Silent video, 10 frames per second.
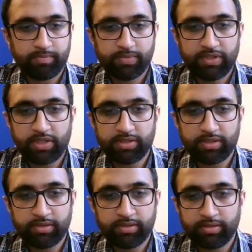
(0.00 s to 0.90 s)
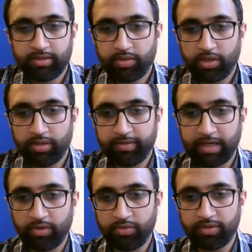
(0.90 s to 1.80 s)
session
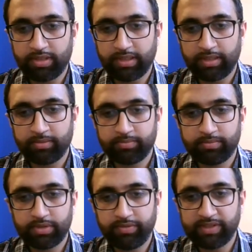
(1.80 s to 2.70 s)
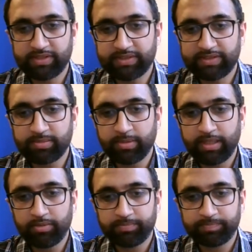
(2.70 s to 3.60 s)
around the risk assessment
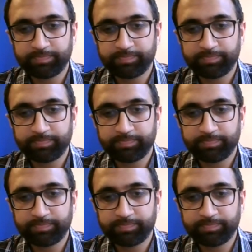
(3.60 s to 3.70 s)
now.